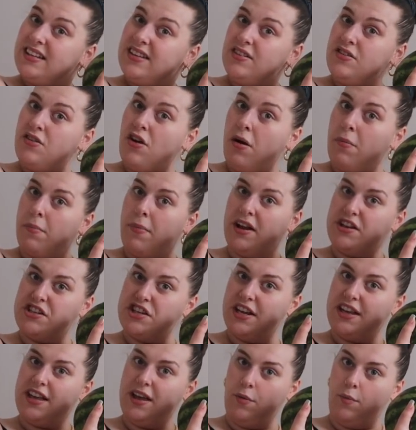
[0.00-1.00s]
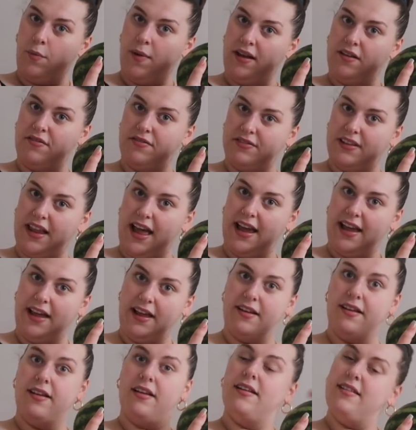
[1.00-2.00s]
Not my chicken wing
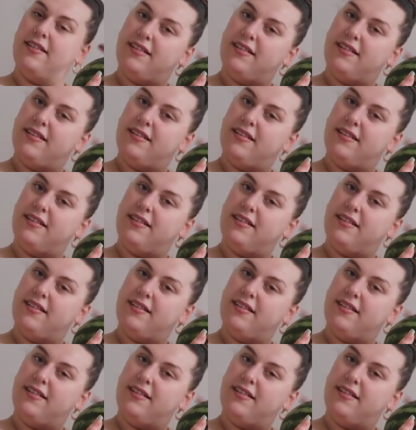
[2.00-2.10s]
flying.